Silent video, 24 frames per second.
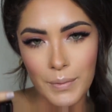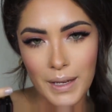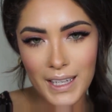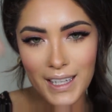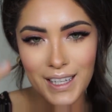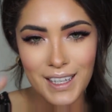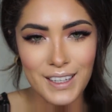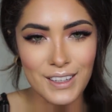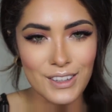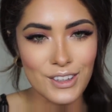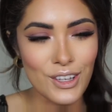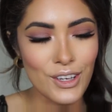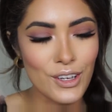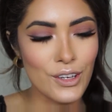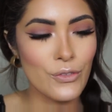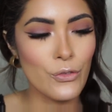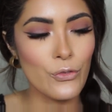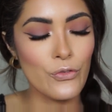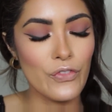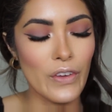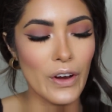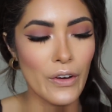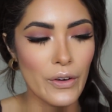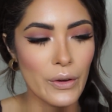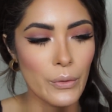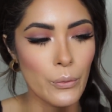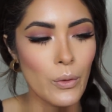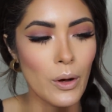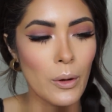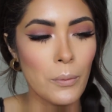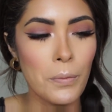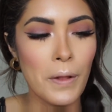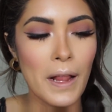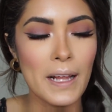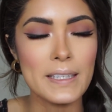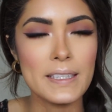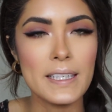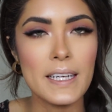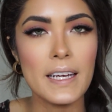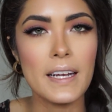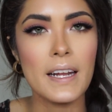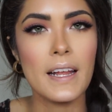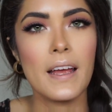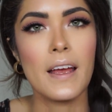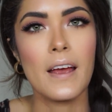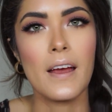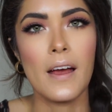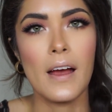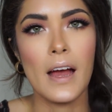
make it look very well blended,